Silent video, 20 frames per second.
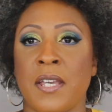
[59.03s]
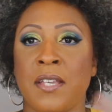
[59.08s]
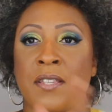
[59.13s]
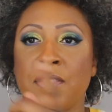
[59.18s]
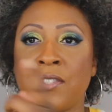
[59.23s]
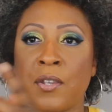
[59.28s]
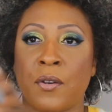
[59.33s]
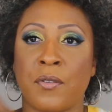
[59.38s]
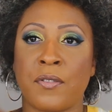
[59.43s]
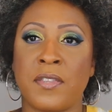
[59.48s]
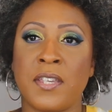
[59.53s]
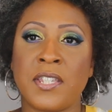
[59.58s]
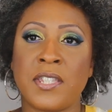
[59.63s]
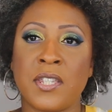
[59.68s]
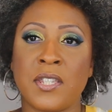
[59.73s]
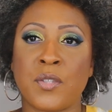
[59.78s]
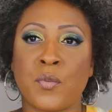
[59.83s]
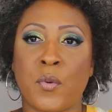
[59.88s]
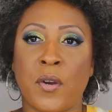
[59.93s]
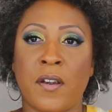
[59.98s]
And so
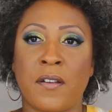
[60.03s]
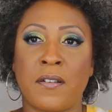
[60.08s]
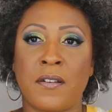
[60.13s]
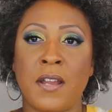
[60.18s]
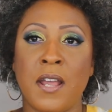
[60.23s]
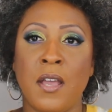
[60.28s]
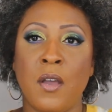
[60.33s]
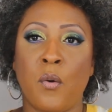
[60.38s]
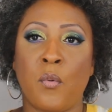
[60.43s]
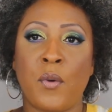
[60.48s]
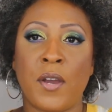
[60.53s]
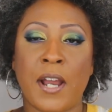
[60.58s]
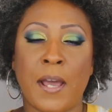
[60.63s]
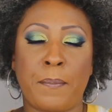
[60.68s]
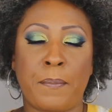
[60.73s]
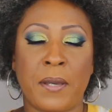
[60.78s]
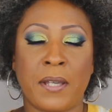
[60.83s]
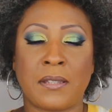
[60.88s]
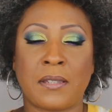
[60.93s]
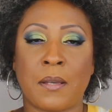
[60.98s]
this is where, when
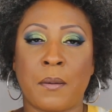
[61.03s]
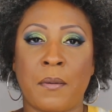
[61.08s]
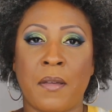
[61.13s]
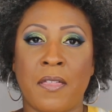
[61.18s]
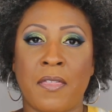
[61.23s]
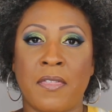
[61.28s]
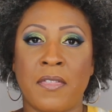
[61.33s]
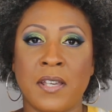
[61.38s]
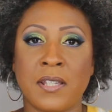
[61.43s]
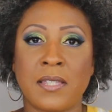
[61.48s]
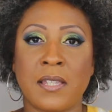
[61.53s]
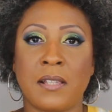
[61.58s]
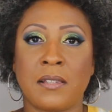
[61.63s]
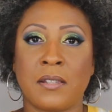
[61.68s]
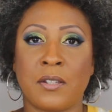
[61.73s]
I picked up this